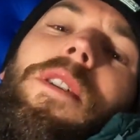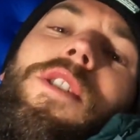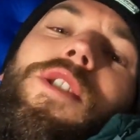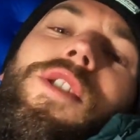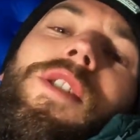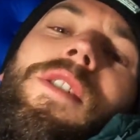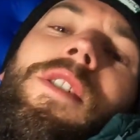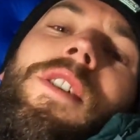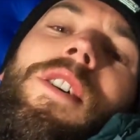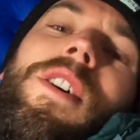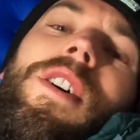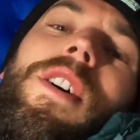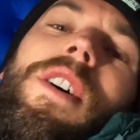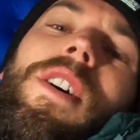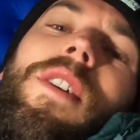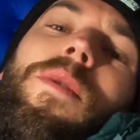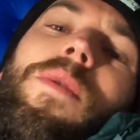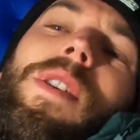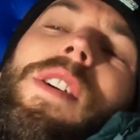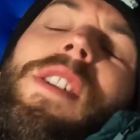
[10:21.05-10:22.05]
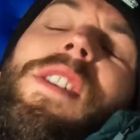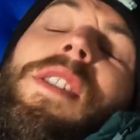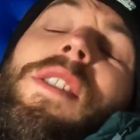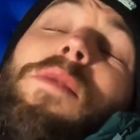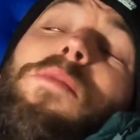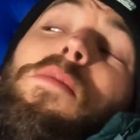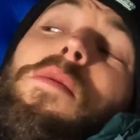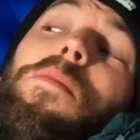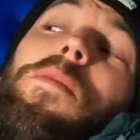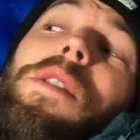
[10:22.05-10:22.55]
ish,
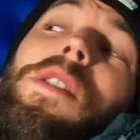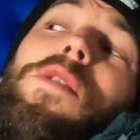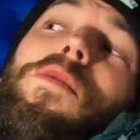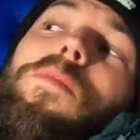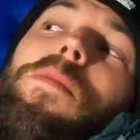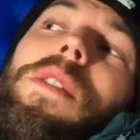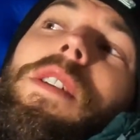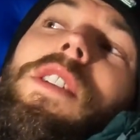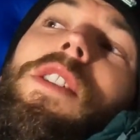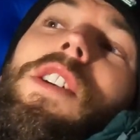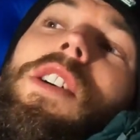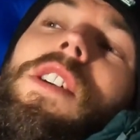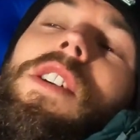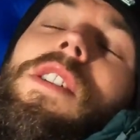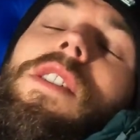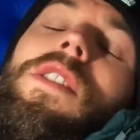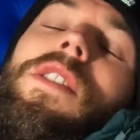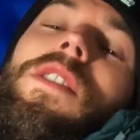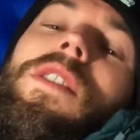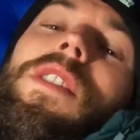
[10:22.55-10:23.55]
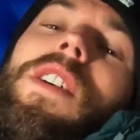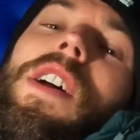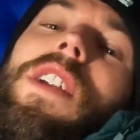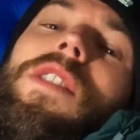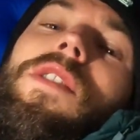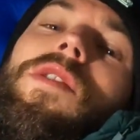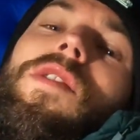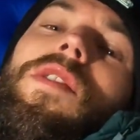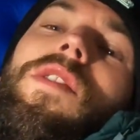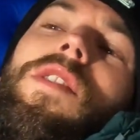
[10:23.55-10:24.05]
which it'll probably still be dark,
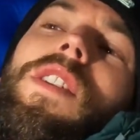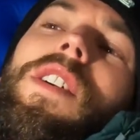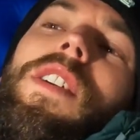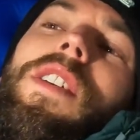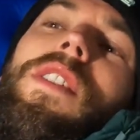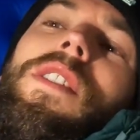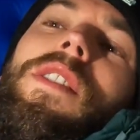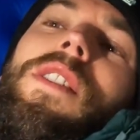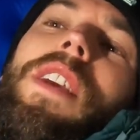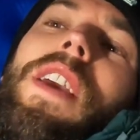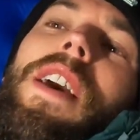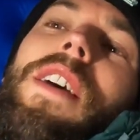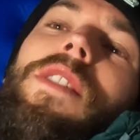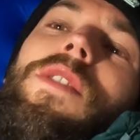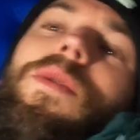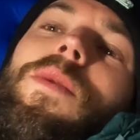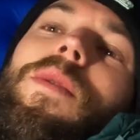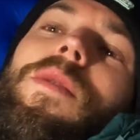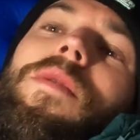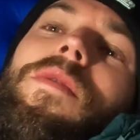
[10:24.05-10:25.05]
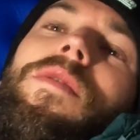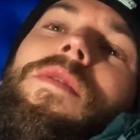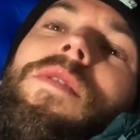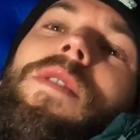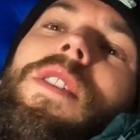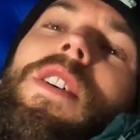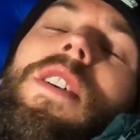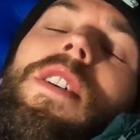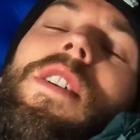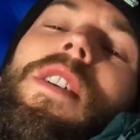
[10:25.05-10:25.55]
and try and get sort
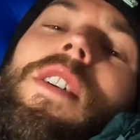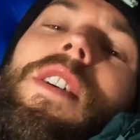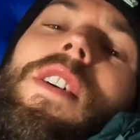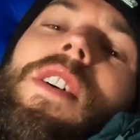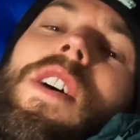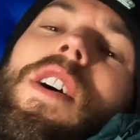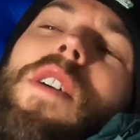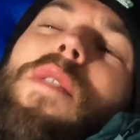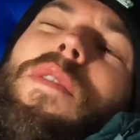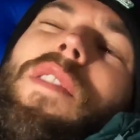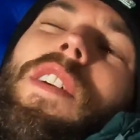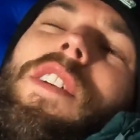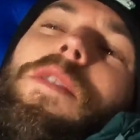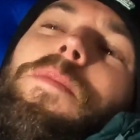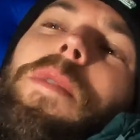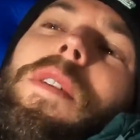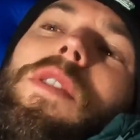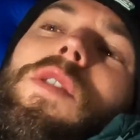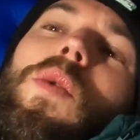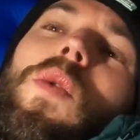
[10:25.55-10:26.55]
of, hopefully there's a bit